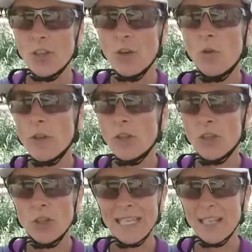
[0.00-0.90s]
all the
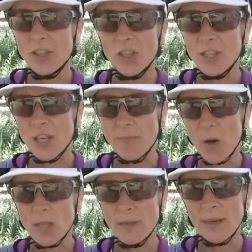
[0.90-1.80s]
due diligence you can
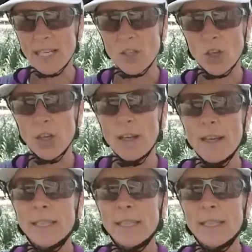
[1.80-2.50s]
possibly do,